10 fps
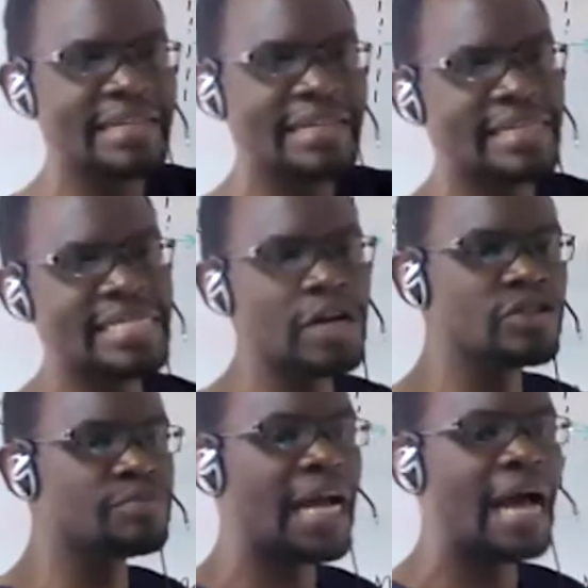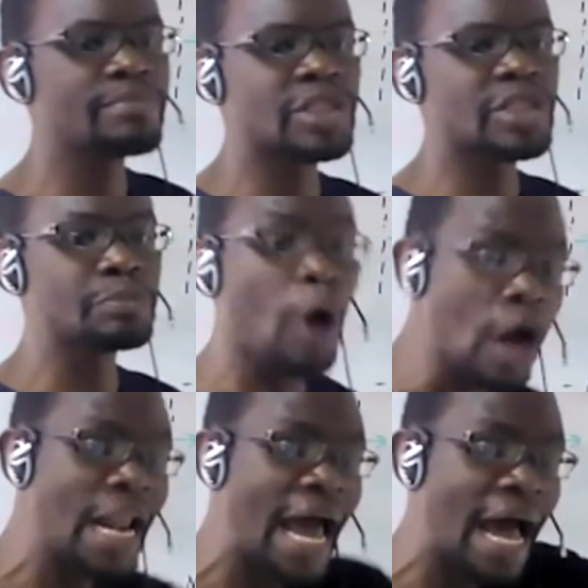the cells become
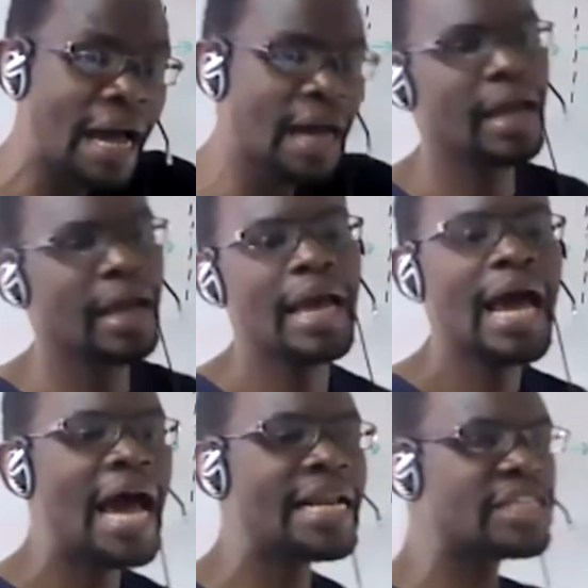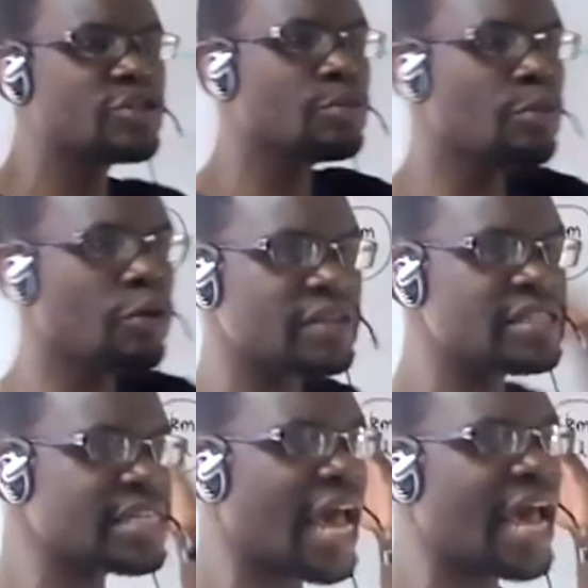smaller, and as you move
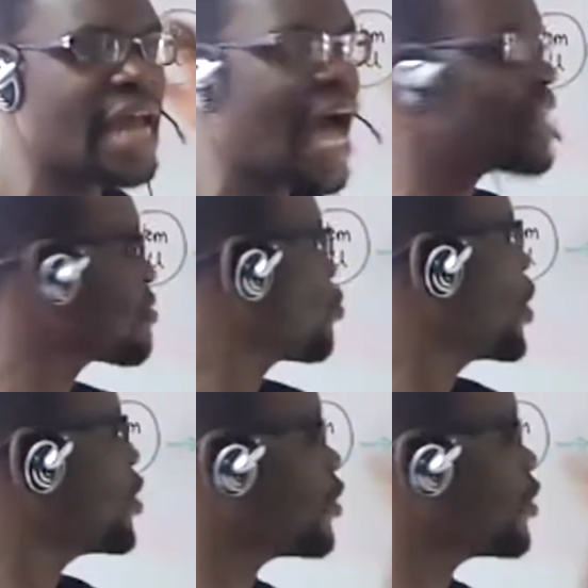this side, when you're